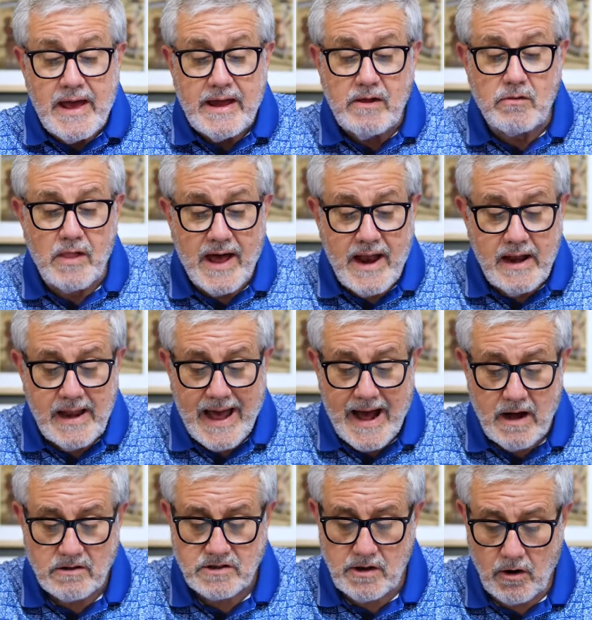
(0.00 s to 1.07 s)
He laid
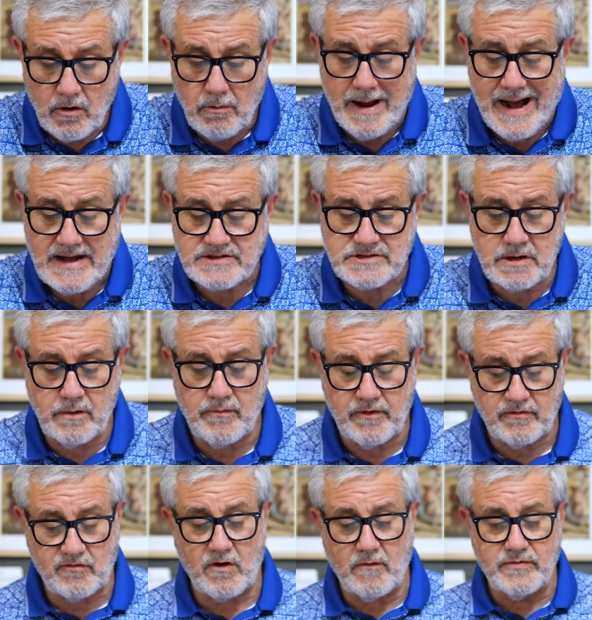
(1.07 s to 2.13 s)
out the horizon on
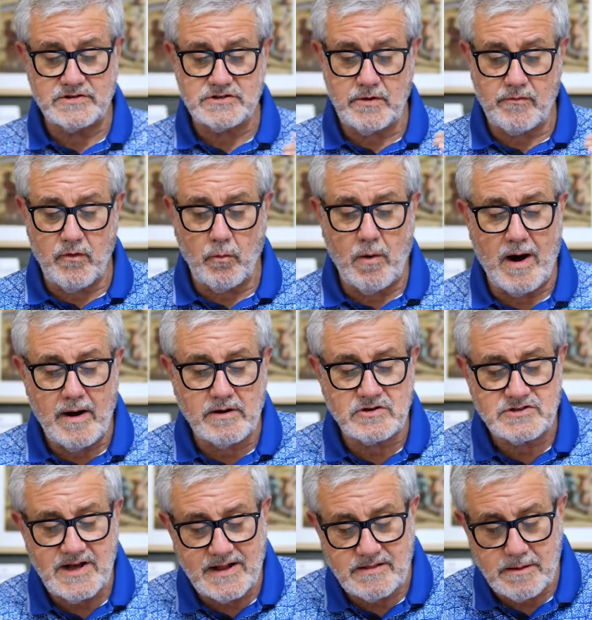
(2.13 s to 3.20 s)
the surface of the
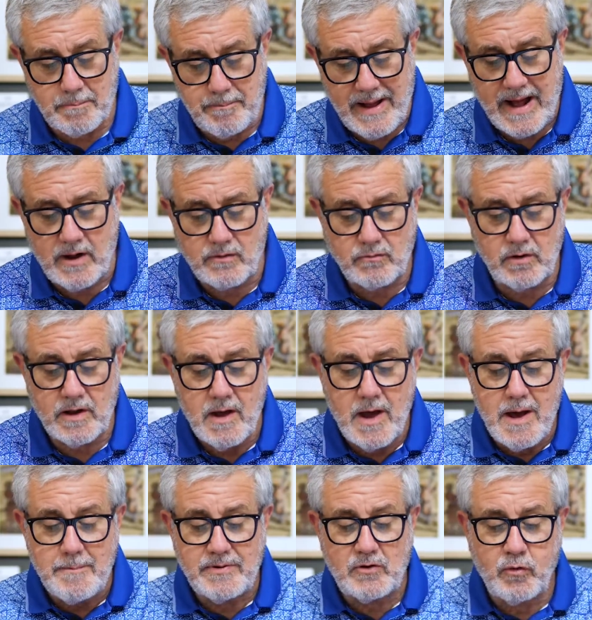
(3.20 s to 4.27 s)
waters at the boundary
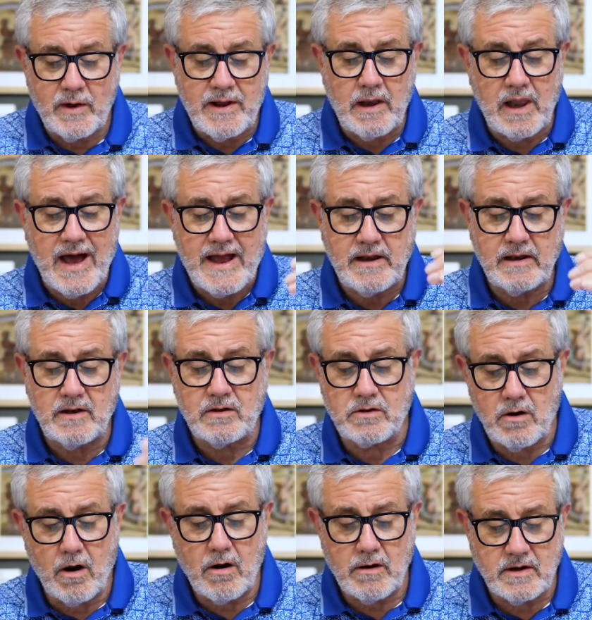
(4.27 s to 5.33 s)
between light and
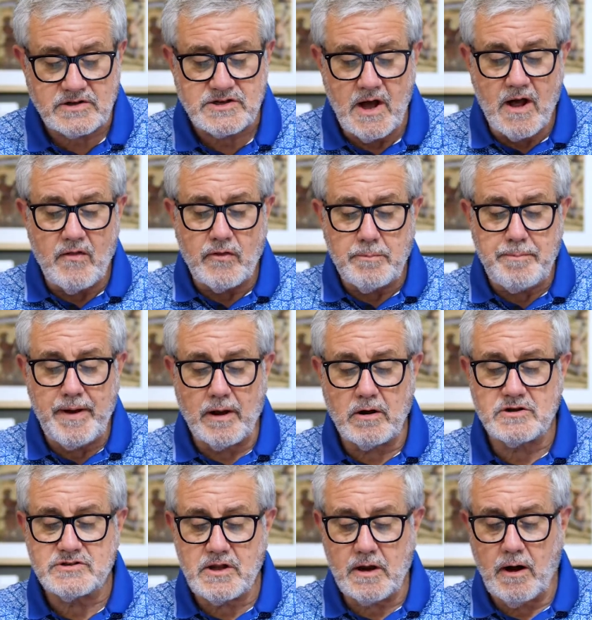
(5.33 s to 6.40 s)
darkness. The
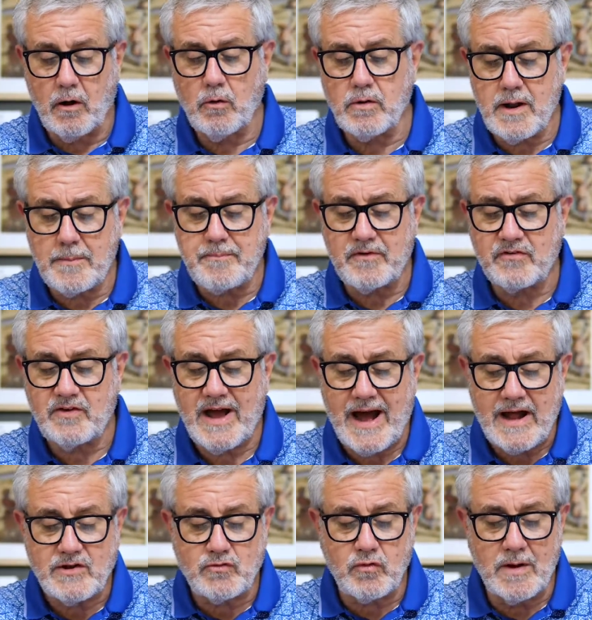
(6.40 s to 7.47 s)
pillars that hold up the
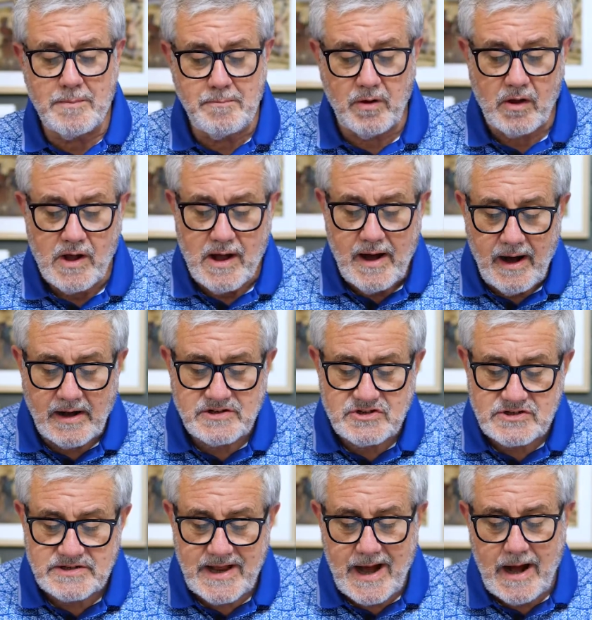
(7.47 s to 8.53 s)
sky tremble,
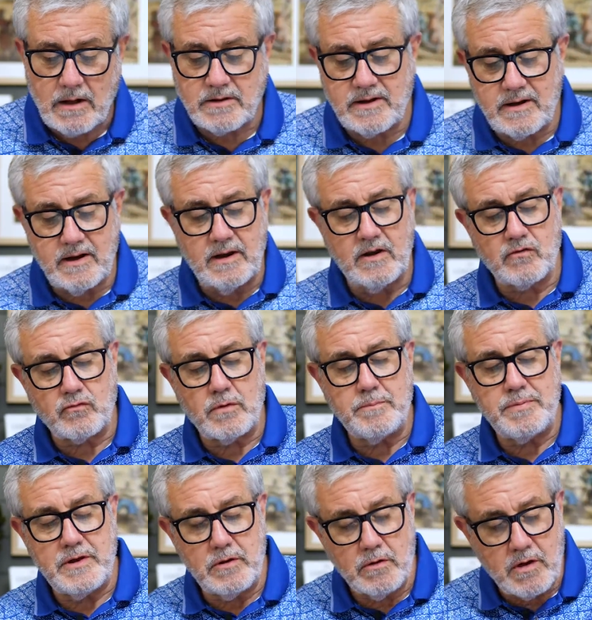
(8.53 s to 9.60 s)
astounded at his
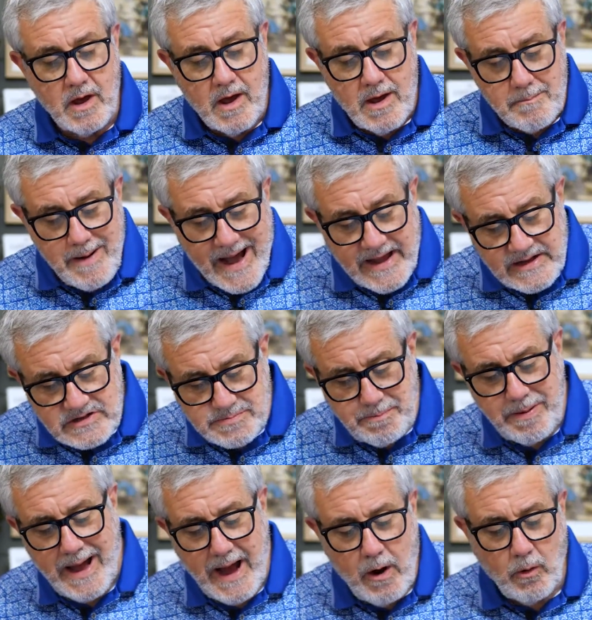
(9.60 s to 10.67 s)
rebuke. By his
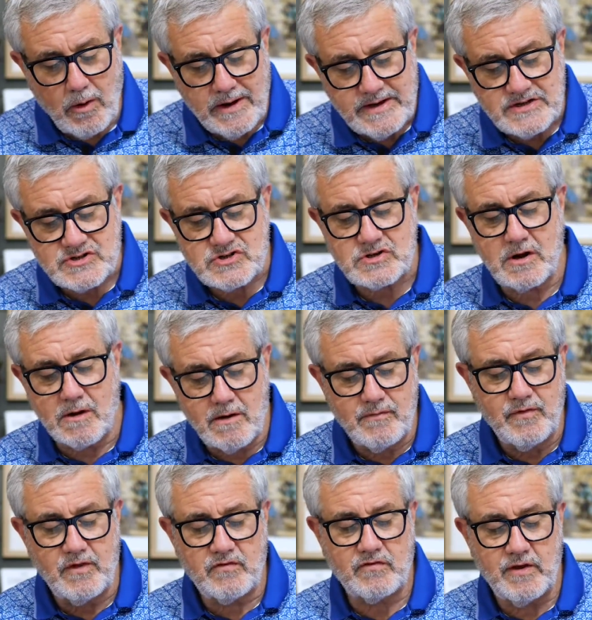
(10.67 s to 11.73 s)
power he
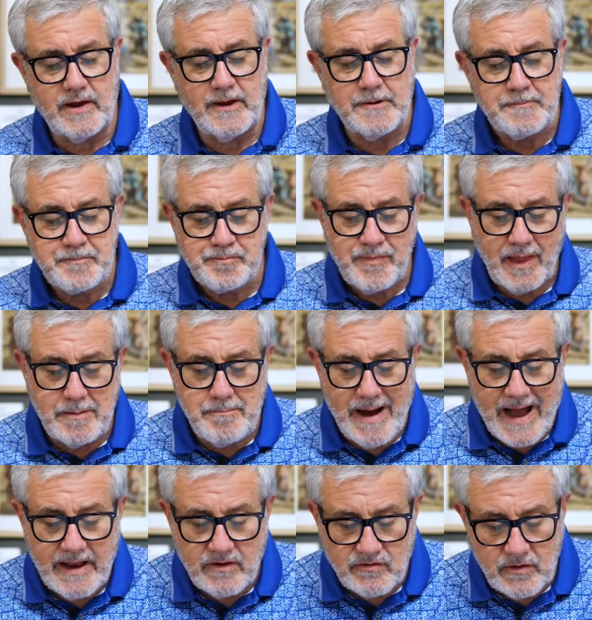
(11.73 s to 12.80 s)
stirred the sea, and
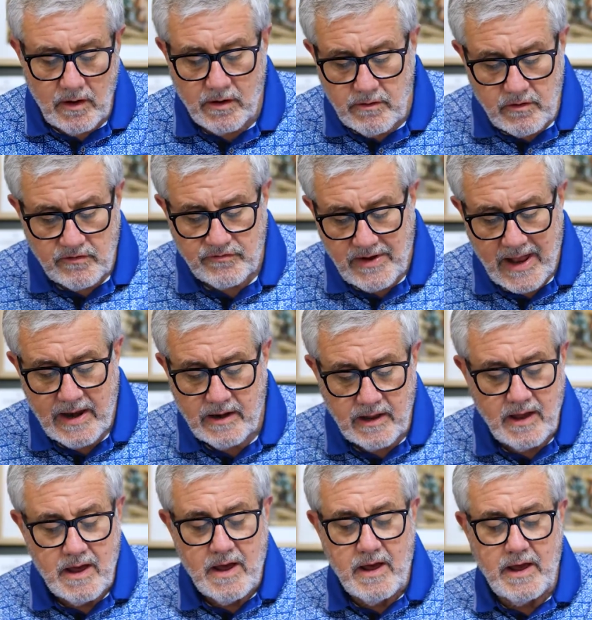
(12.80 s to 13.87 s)
by his
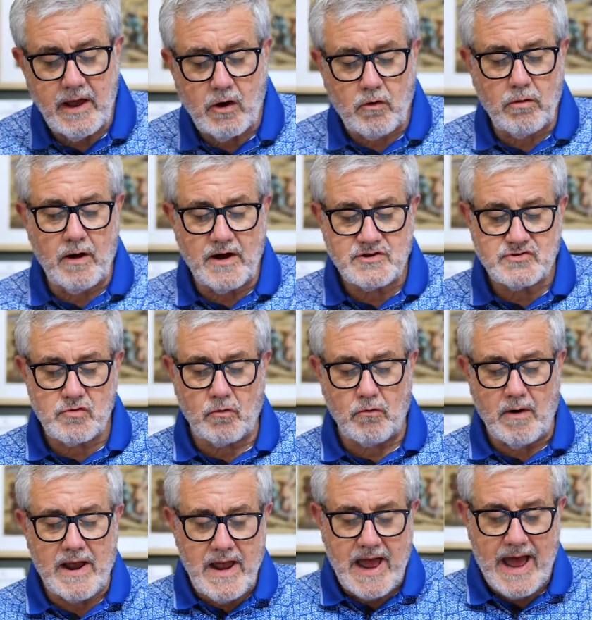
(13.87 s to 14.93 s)
understanding he crushed
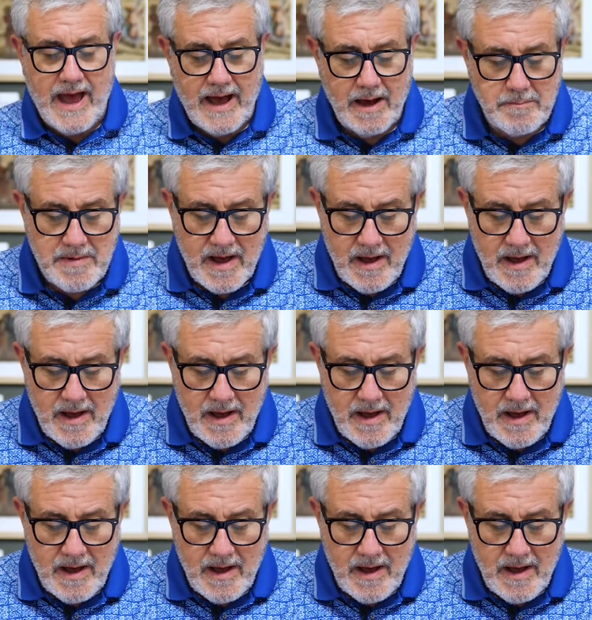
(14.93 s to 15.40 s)
Rahab.